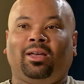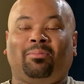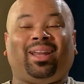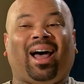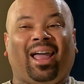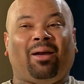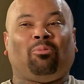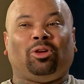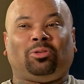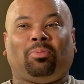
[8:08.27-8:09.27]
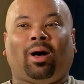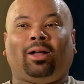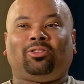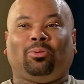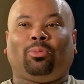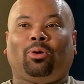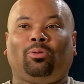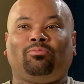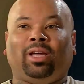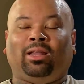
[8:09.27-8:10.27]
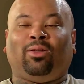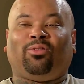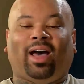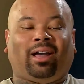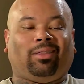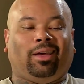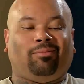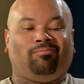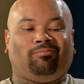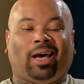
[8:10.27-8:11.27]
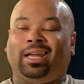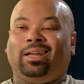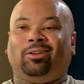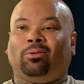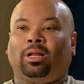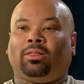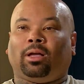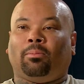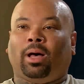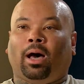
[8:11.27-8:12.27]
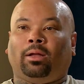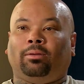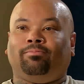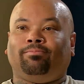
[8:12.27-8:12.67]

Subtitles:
but I am responsible in the fact that I didn't do anything about it.